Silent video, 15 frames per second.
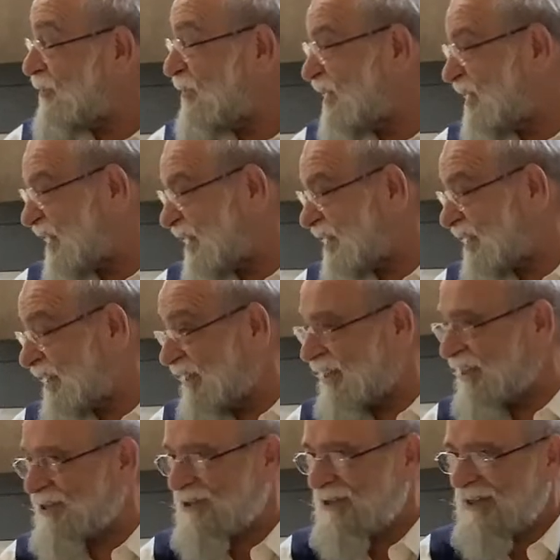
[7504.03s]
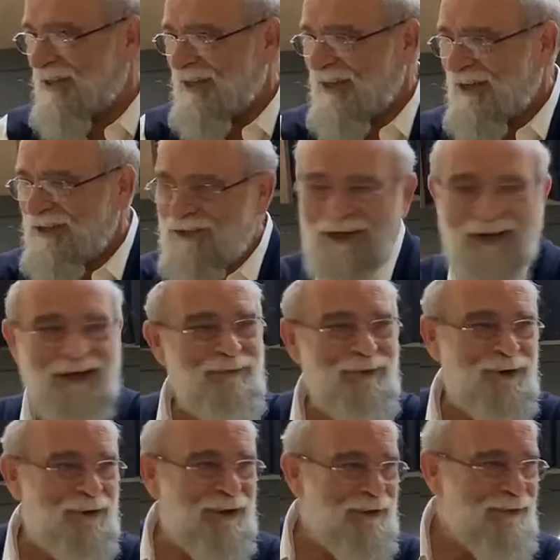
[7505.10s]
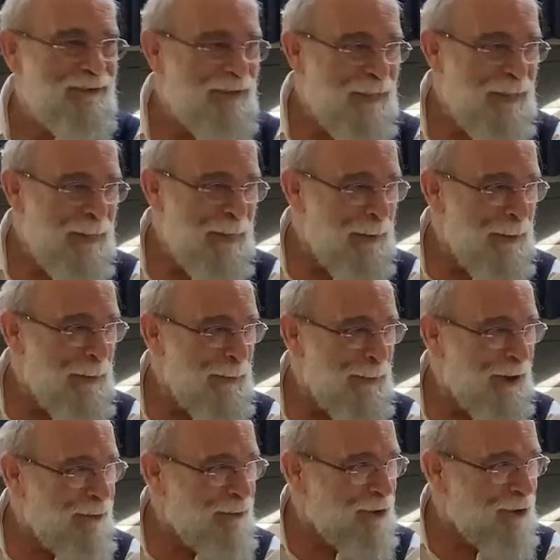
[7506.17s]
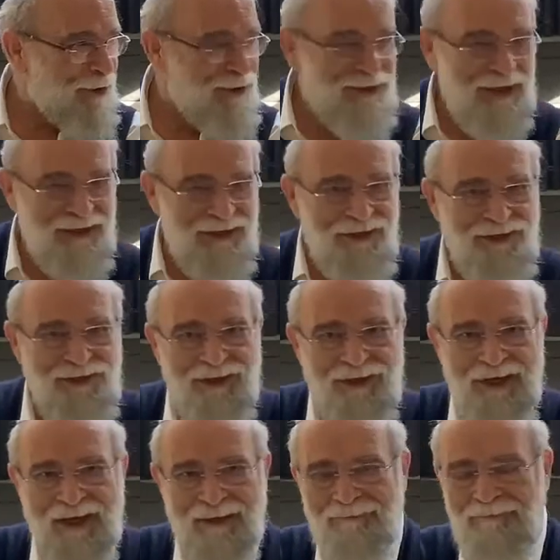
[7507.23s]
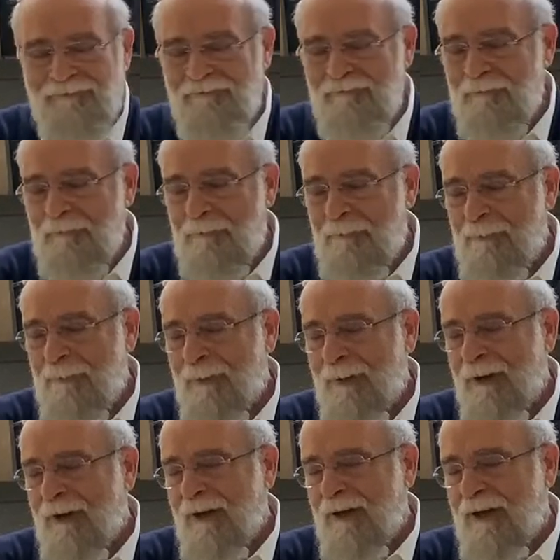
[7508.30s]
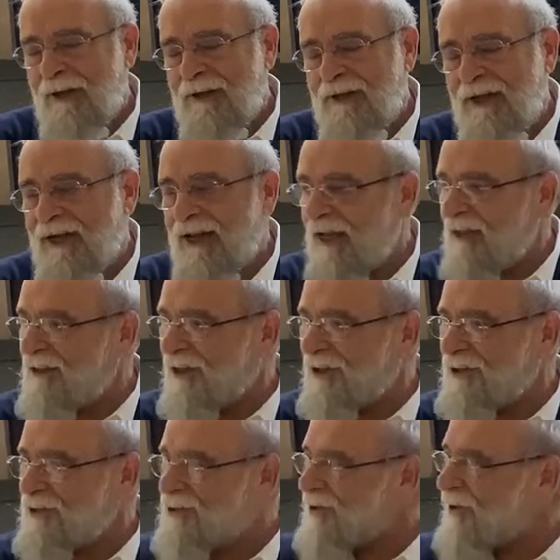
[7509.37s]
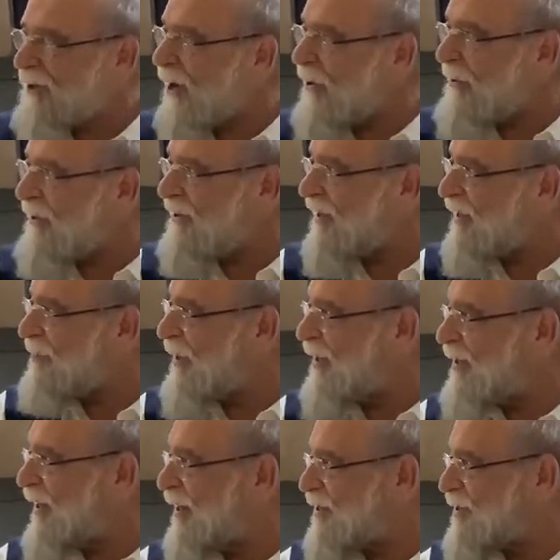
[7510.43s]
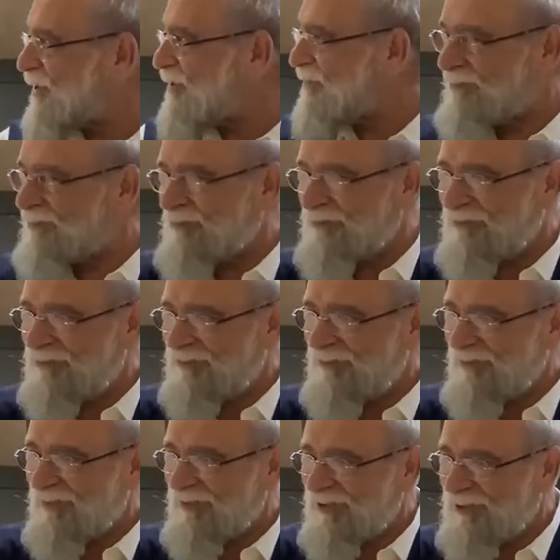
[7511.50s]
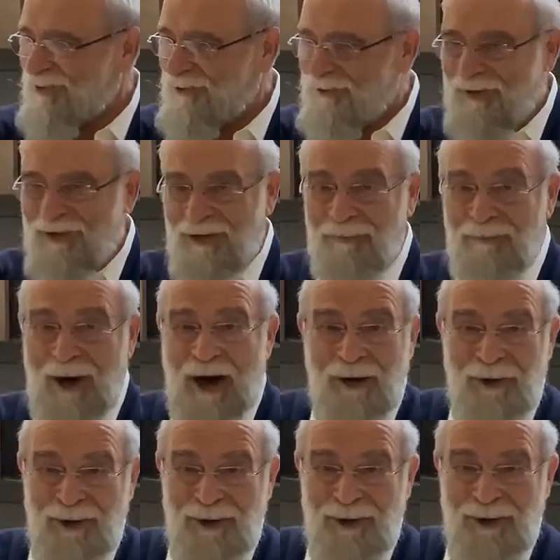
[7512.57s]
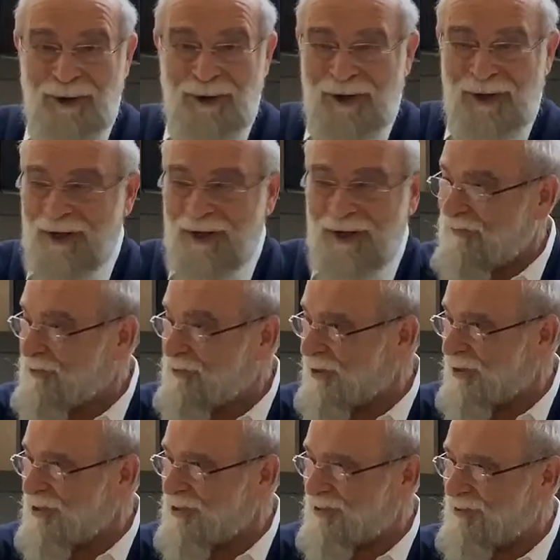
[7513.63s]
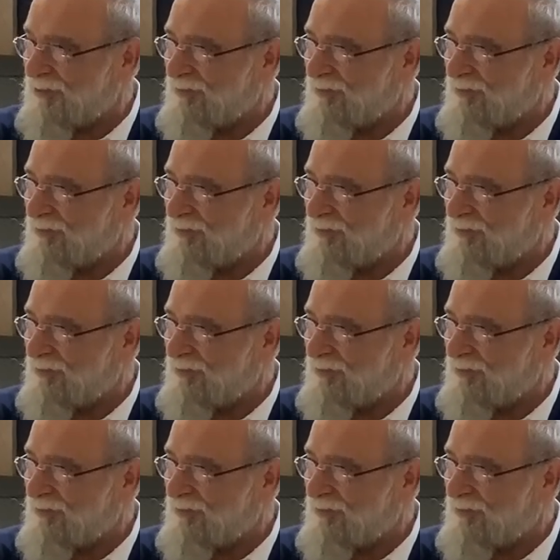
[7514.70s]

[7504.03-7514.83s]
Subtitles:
with Chasidus. It's a Gemara. The Gemara says in Sukkah that Hillel used to go into the Mikdash during the partying of Sukkot,